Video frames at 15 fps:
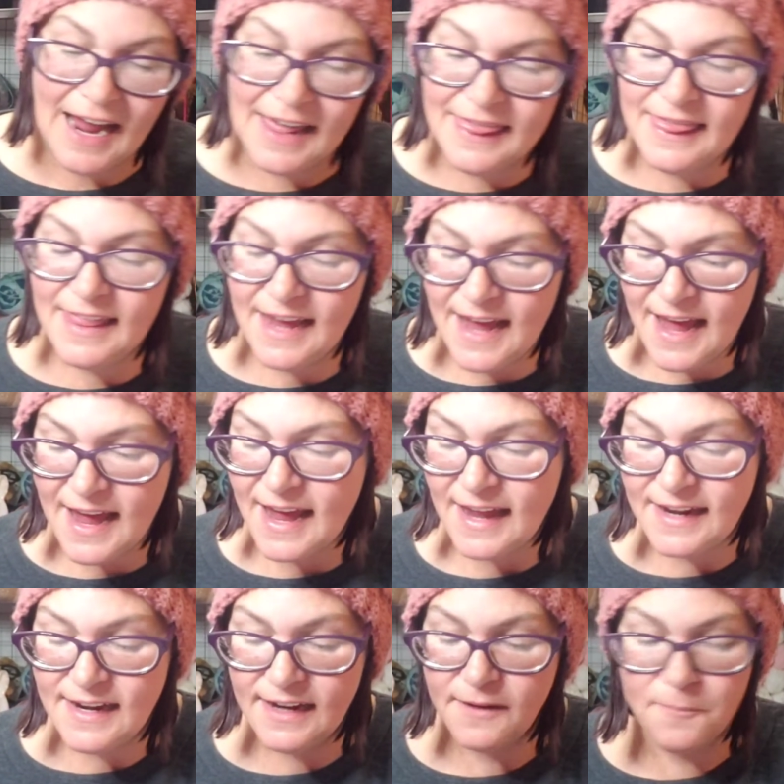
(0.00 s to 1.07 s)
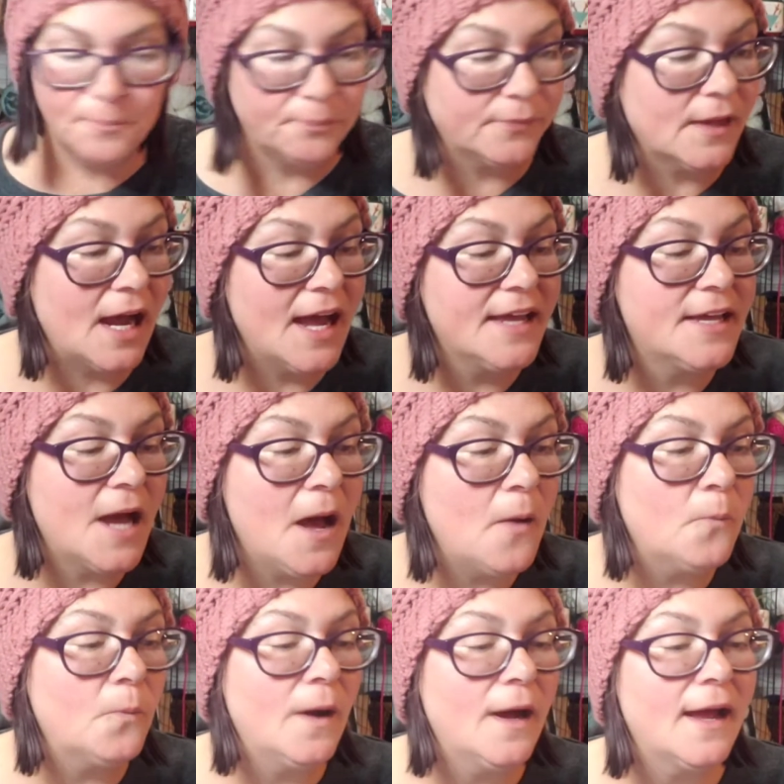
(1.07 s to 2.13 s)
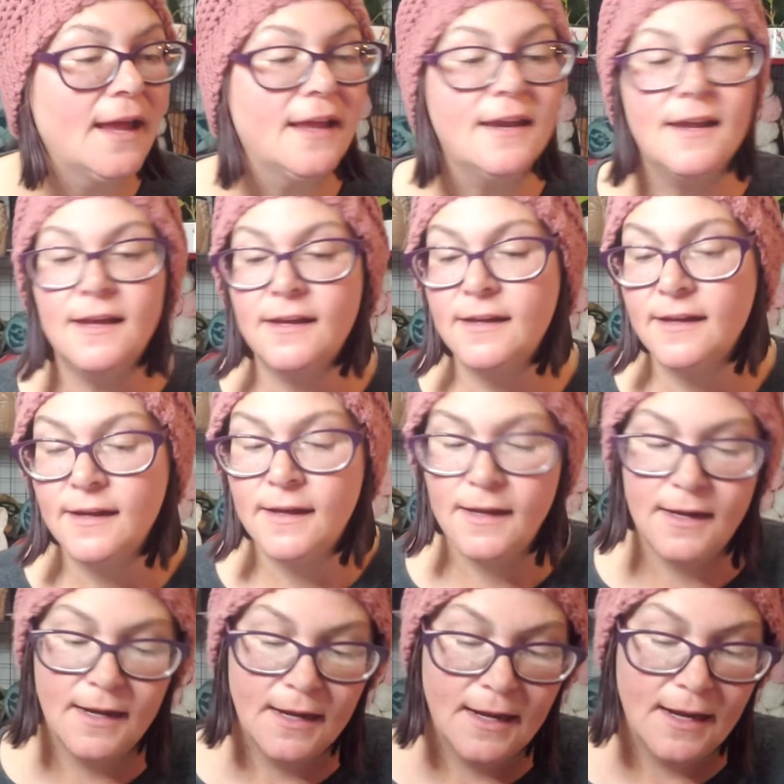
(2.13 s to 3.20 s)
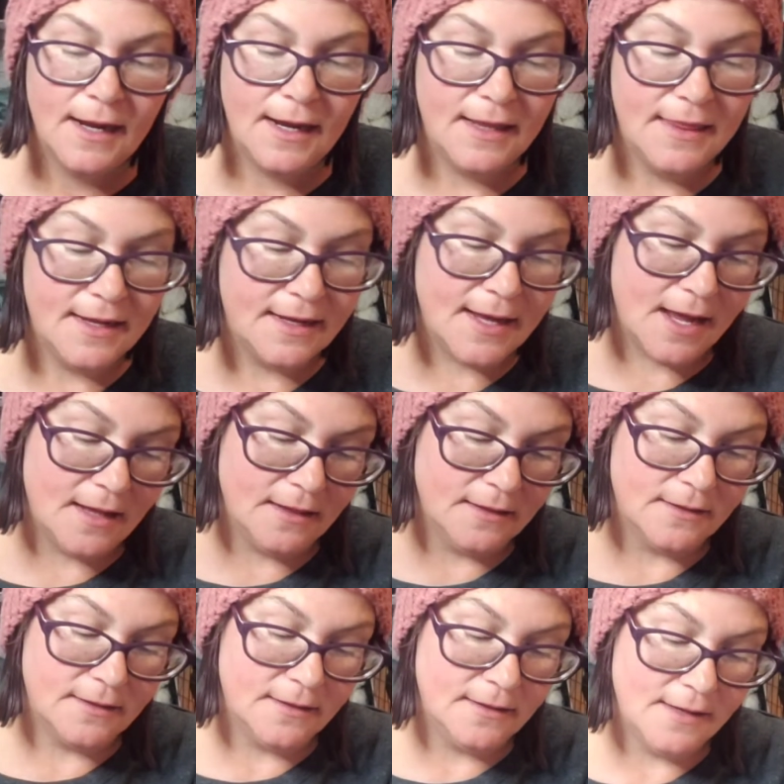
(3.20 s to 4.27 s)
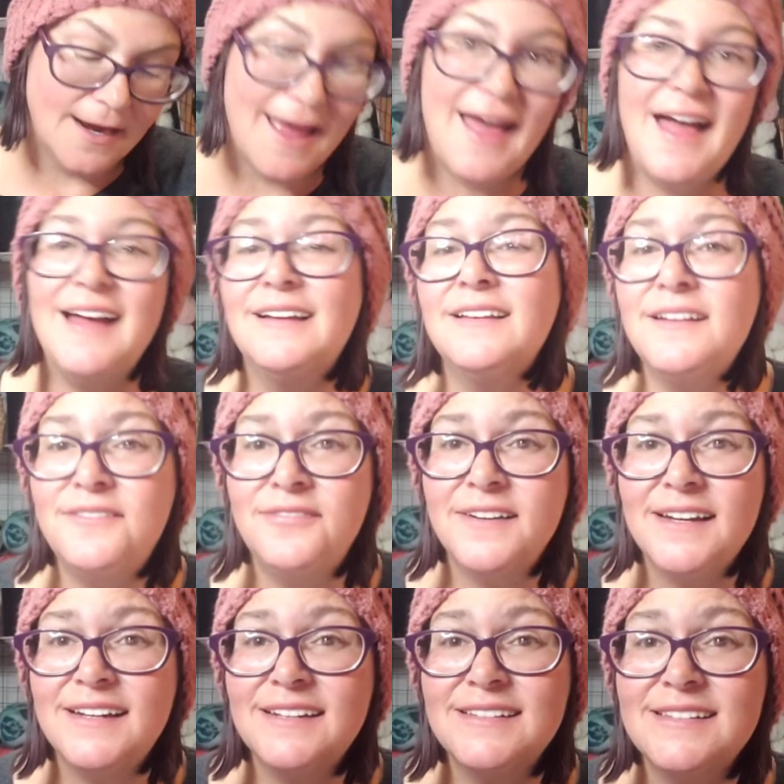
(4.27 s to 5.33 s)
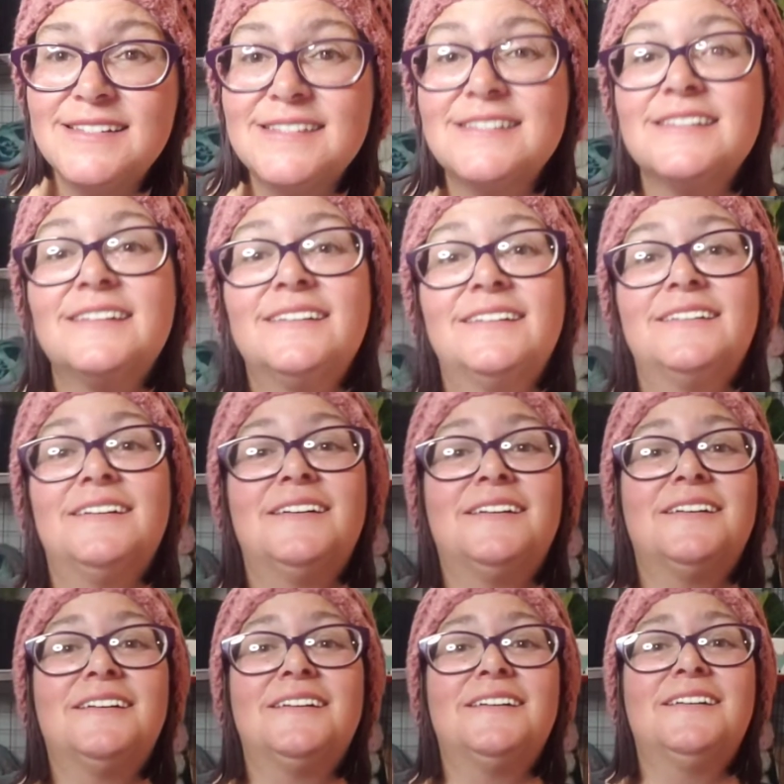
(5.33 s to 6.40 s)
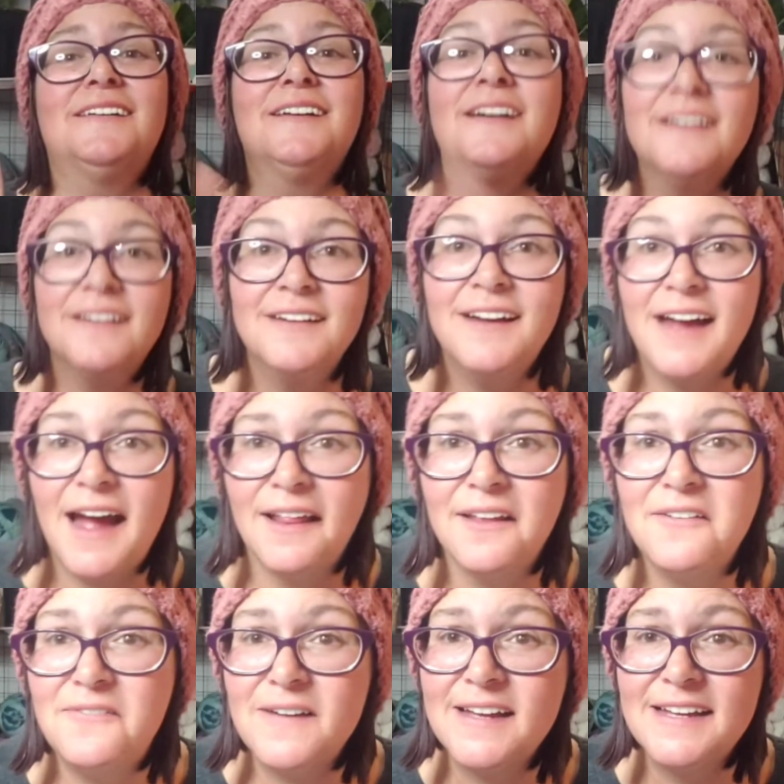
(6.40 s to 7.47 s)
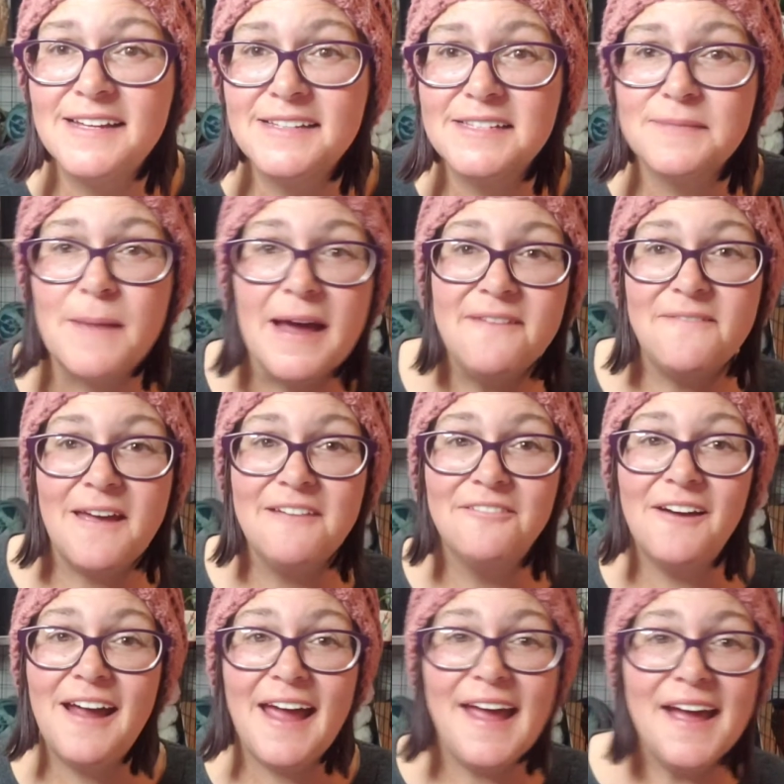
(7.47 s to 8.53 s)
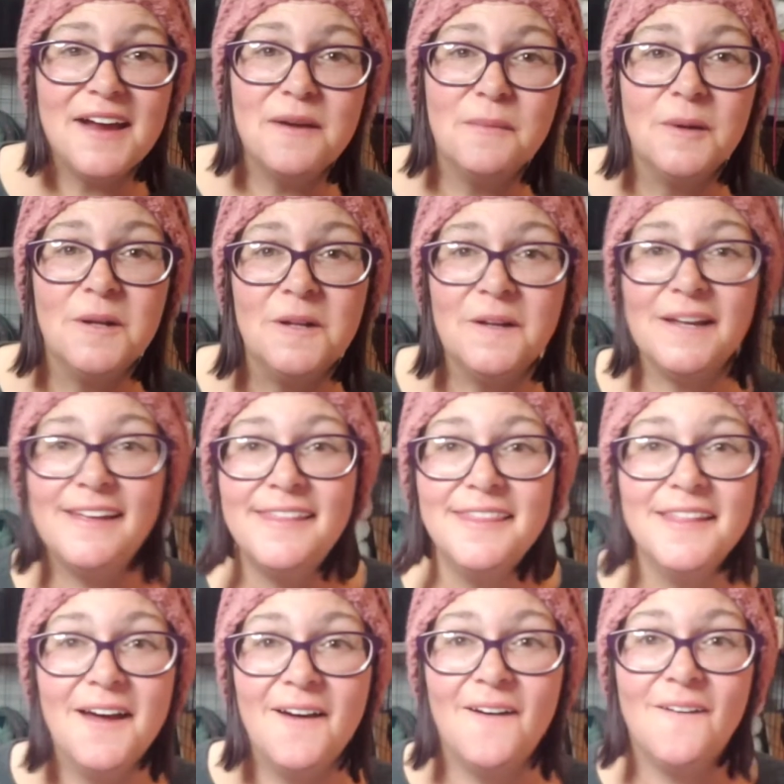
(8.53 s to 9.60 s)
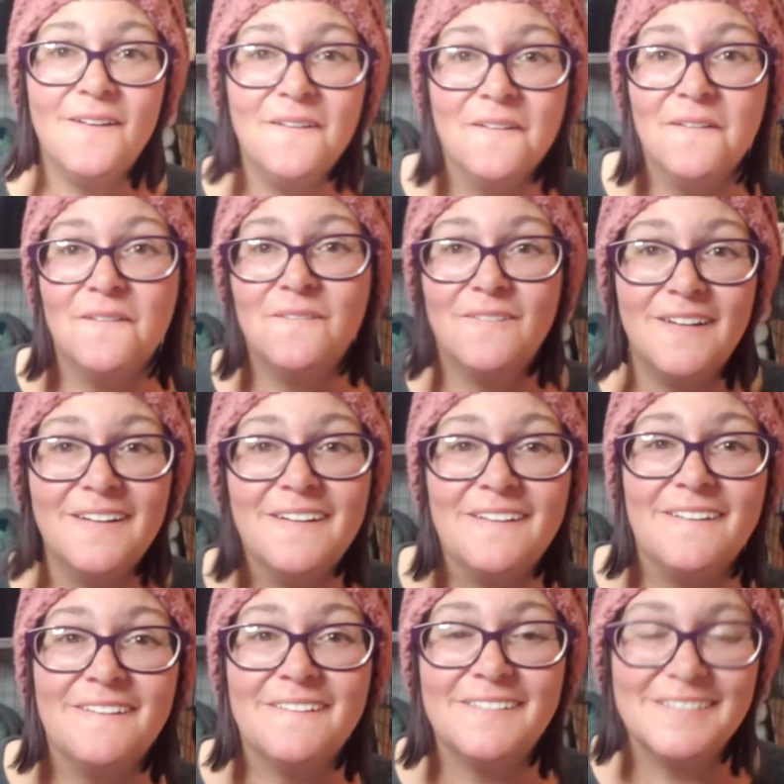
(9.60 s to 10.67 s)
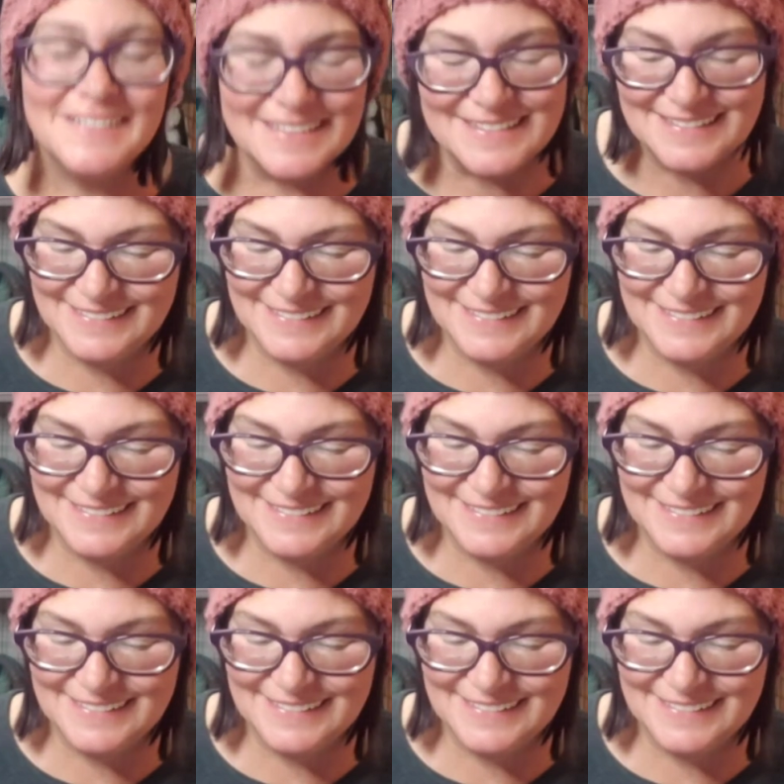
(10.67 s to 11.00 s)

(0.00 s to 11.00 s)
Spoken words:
And then I got one in the color elephant. Oh, elephant's my favorite animal in the whole world.